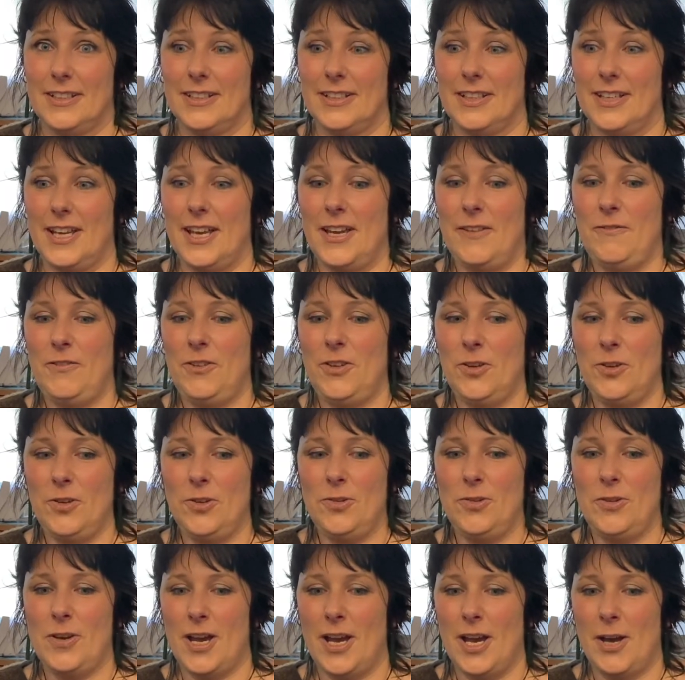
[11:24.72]
If
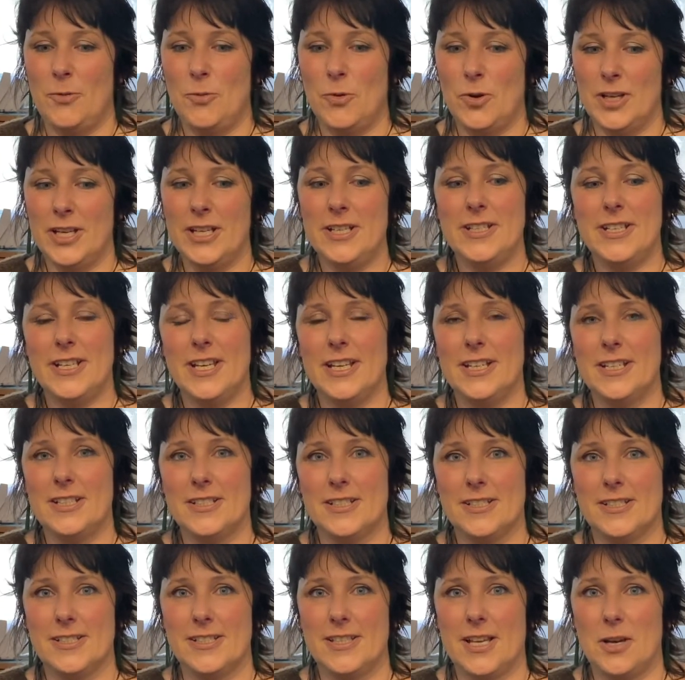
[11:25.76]
you are wanting to get
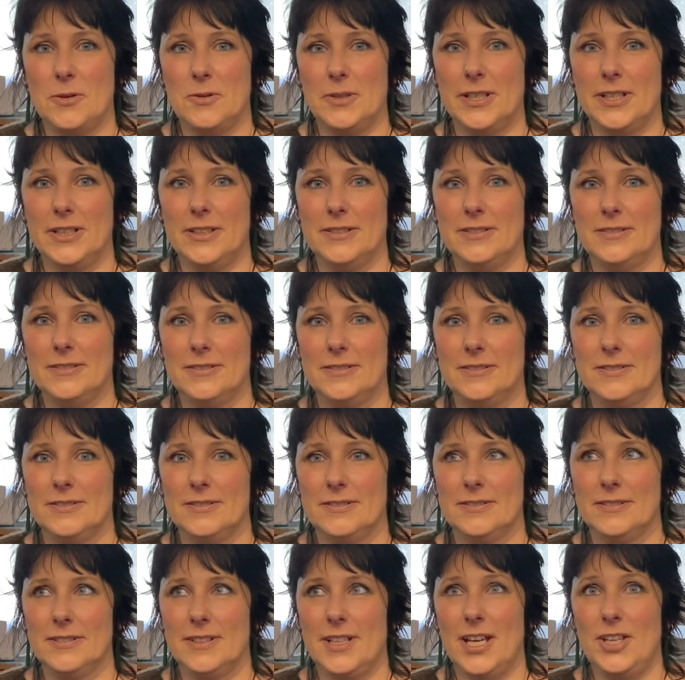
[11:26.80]
into sewing
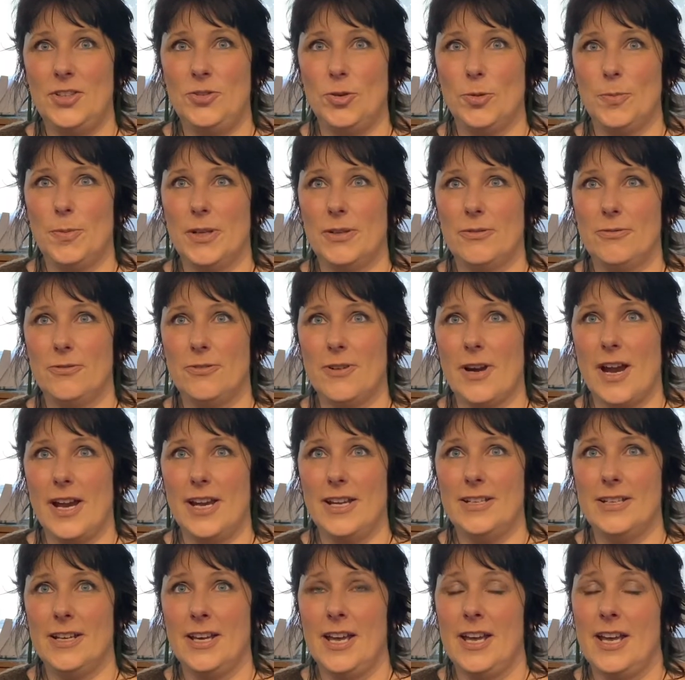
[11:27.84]
and you're a bit
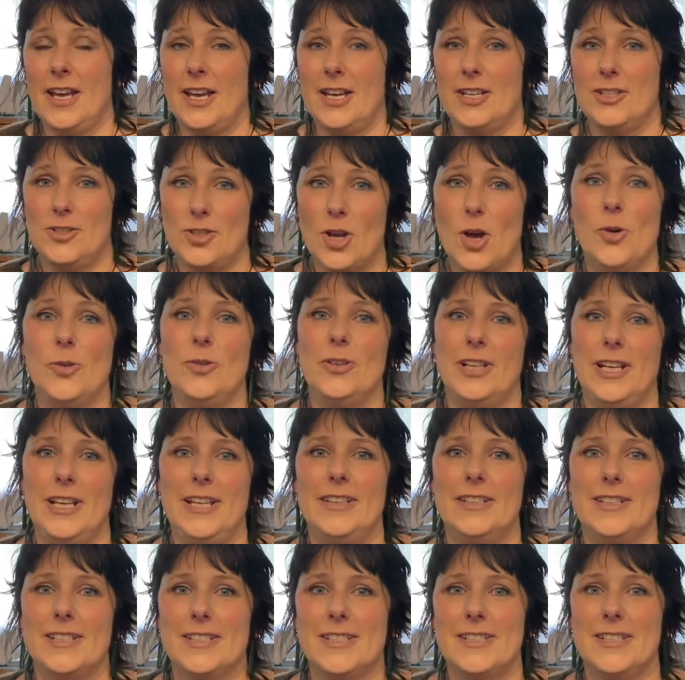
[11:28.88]
afraid, don't
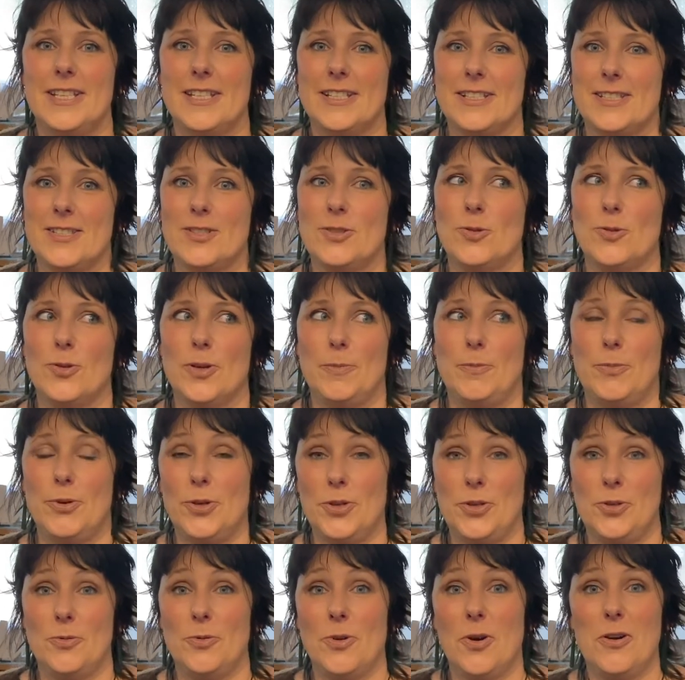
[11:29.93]
let this next story
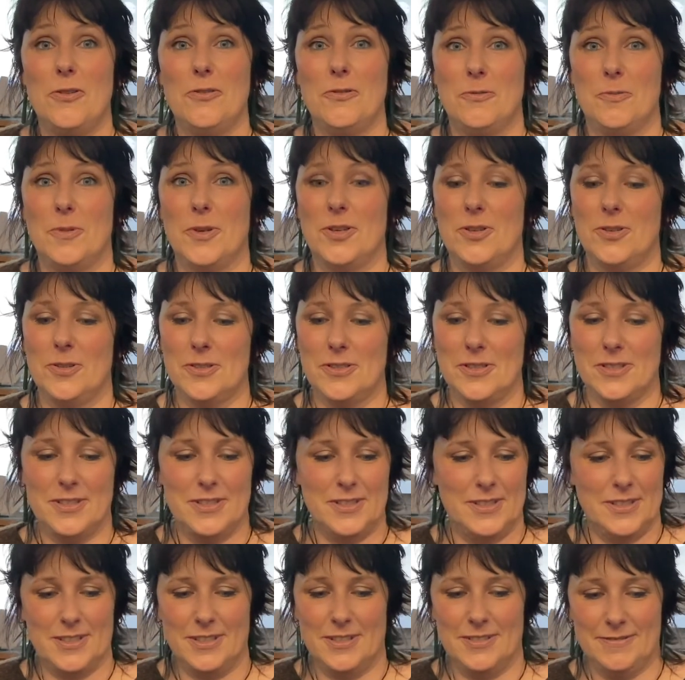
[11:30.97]
put you off,
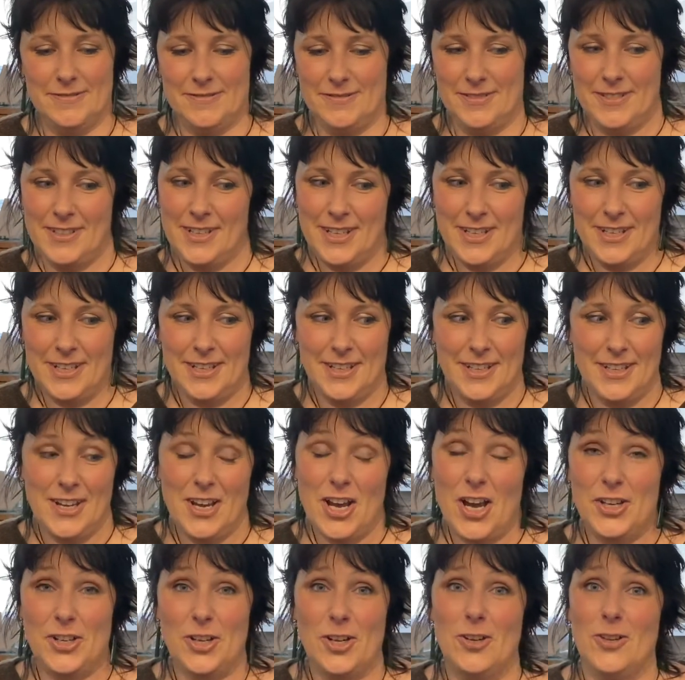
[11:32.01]
because
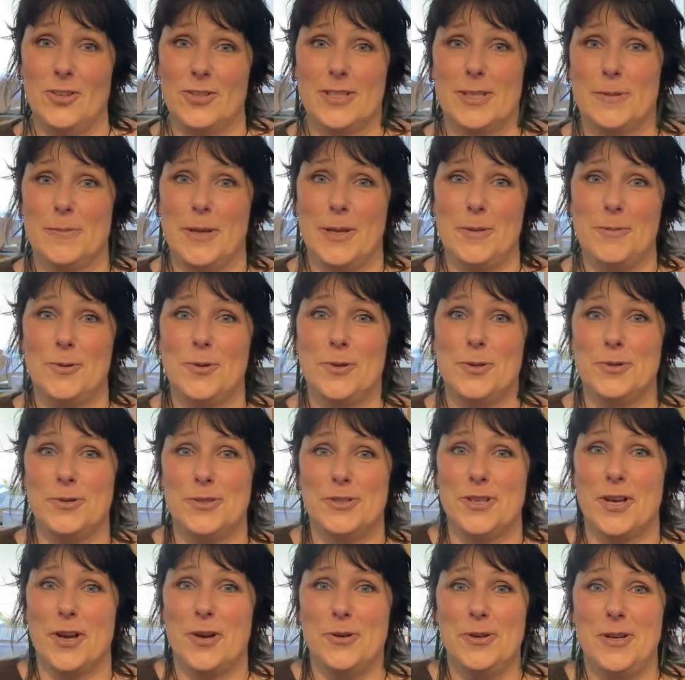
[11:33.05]
I know lots of people who
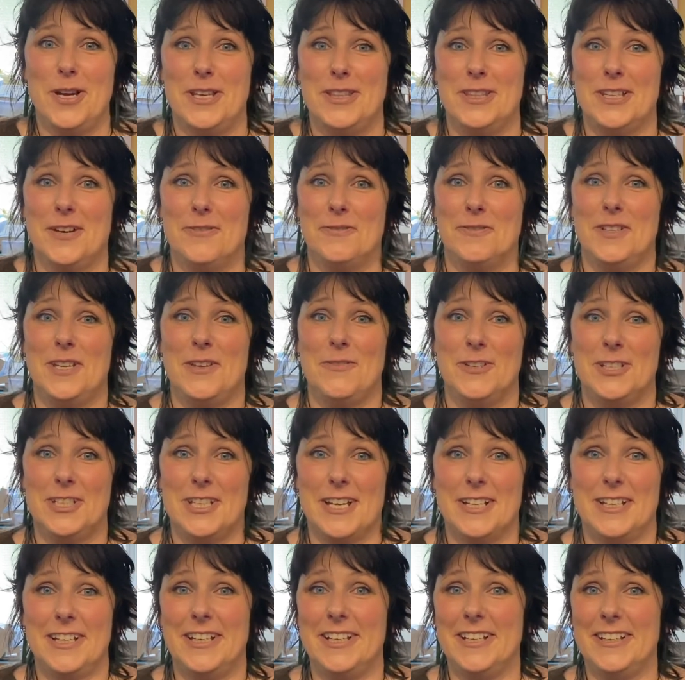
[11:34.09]
sew and they've never
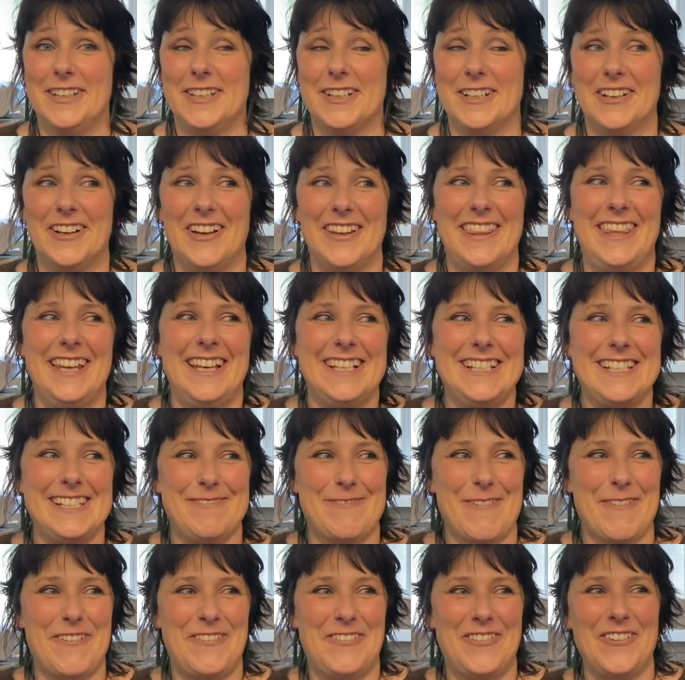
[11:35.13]
done anything like this
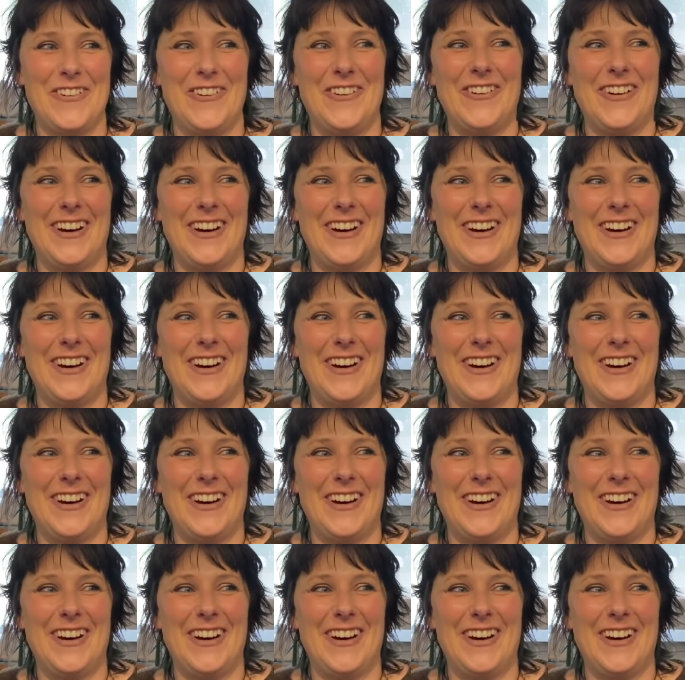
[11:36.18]
before.